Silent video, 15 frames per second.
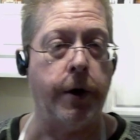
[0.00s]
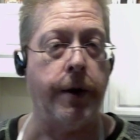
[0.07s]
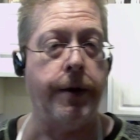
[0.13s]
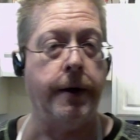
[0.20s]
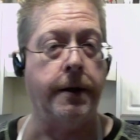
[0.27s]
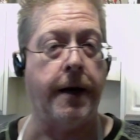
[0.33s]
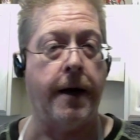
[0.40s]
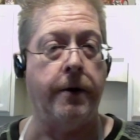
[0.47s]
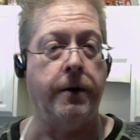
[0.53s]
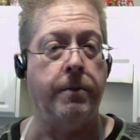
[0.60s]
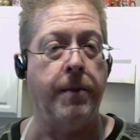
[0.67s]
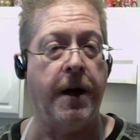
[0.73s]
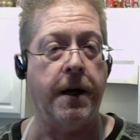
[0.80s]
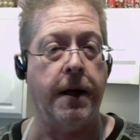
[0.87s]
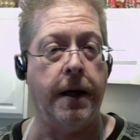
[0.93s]
I think, to how you'd
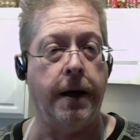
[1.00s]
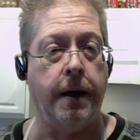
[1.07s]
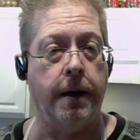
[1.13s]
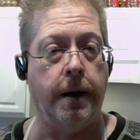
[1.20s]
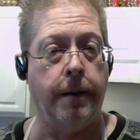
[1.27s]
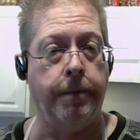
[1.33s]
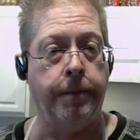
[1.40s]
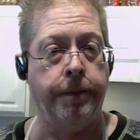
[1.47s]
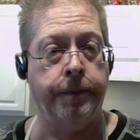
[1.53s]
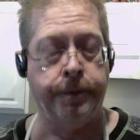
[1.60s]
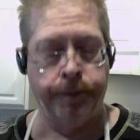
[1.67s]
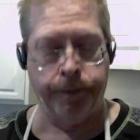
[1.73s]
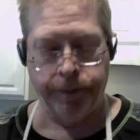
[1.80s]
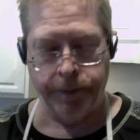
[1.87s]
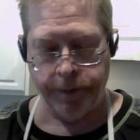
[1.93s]
make a
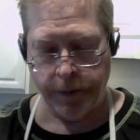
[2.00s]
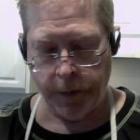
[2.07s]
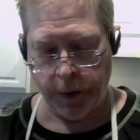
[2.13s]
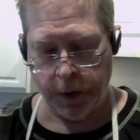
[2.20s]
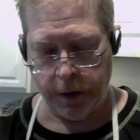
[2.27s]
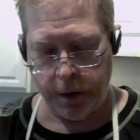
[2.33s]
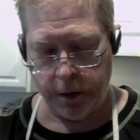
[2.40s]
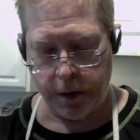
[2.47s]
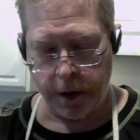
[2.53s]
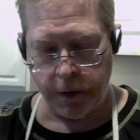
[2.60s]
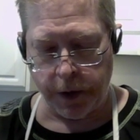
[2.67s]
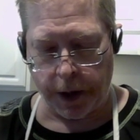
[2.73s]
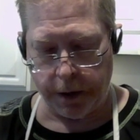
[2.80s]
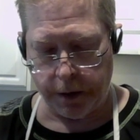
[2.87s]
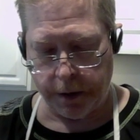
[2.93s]

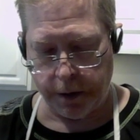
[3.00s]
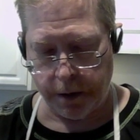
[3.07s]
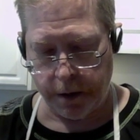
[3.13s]
donut.